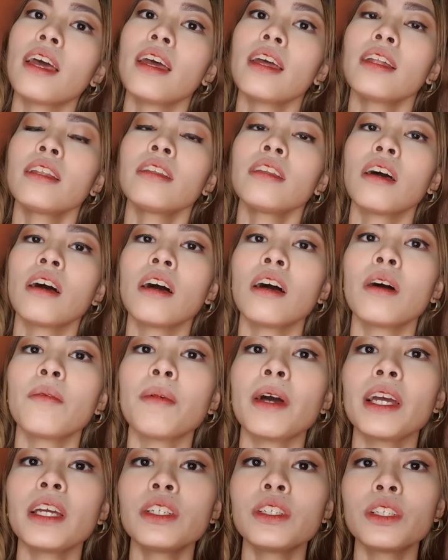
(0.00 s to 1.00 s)
then
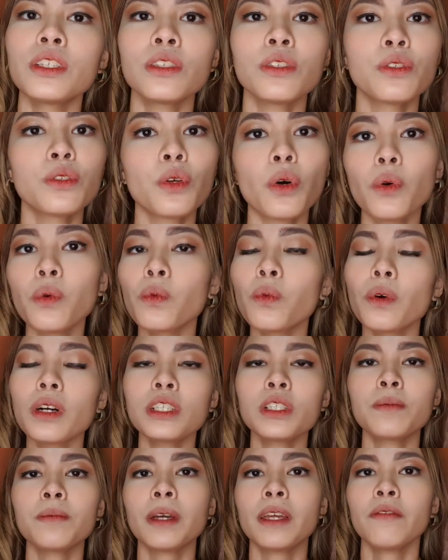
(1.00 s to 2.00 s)
I just don't
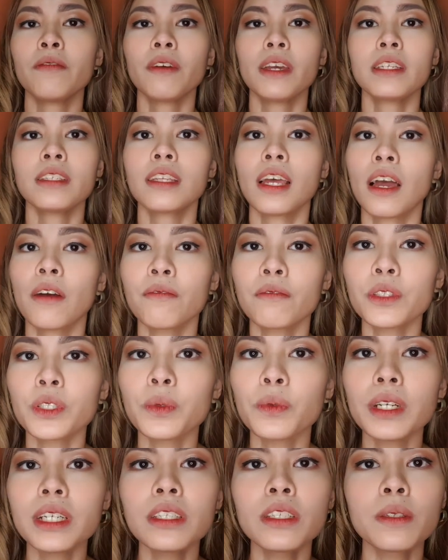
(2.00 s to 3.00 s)
wash my face
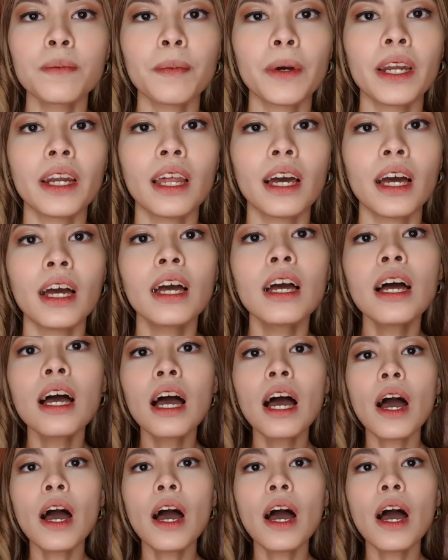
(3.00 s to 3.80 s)
afterwards para